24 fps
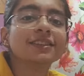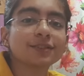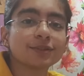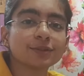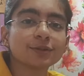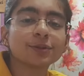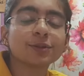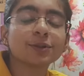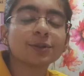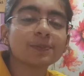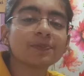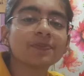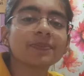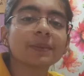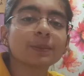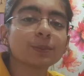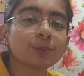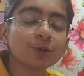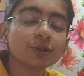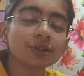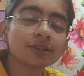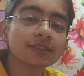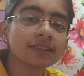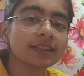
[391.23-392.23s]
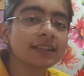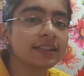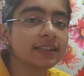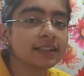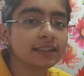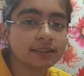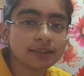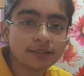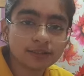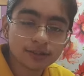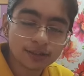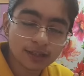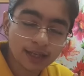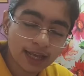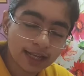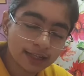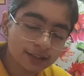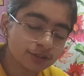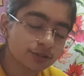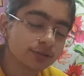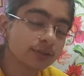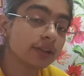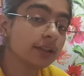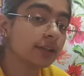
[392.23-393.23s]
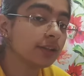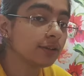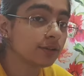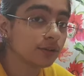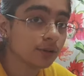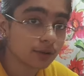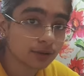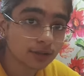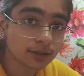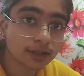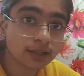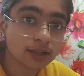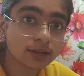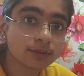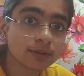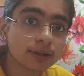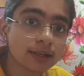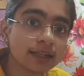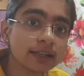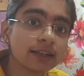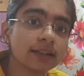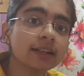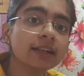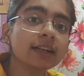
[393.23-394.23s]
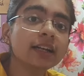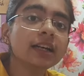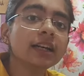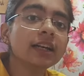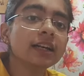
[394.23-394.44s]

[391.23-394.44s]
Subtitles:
So bone set is actually not required.